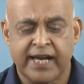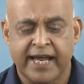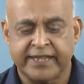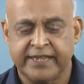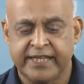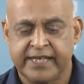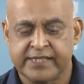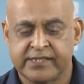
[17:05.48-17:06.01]

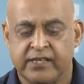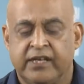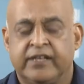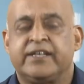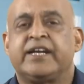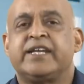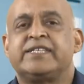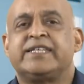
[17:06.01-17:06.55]
like this,
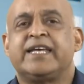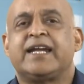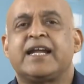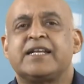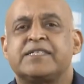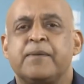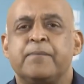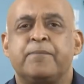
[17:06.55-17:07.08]
that is there
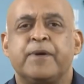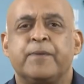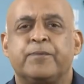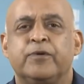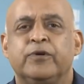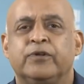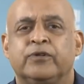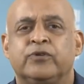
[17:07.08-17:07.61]
are some
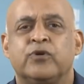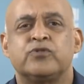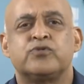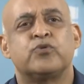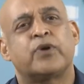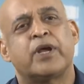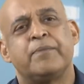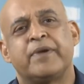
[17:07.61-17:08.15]
people, those
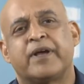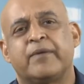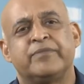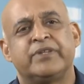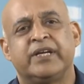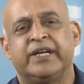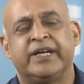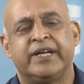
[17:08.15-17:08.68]
who can become
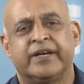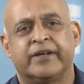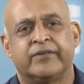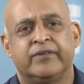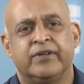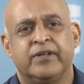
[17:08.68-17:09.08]
the leader.